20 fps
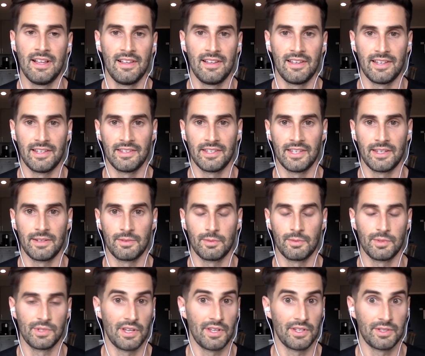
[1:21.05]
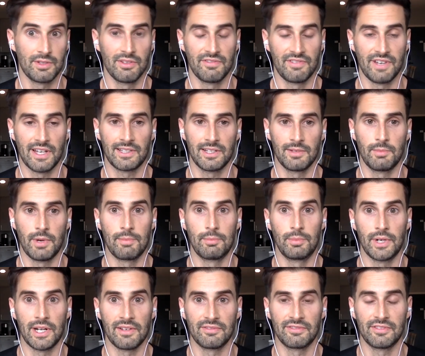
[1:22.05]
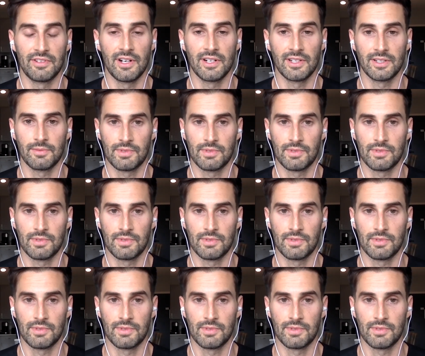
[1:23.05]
and then was also affected by brain fog.